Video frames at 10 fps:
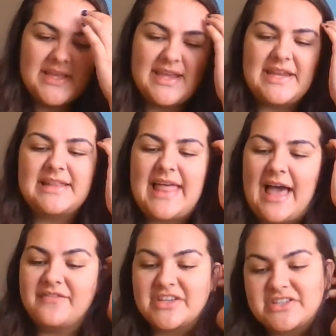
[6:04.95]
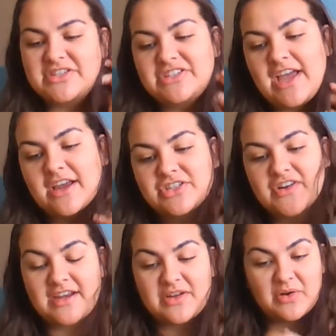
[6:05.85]
Annie laughed as Jack
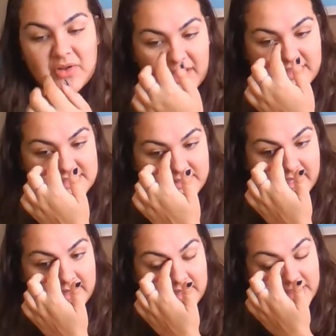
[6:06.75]
tried to hold on to it.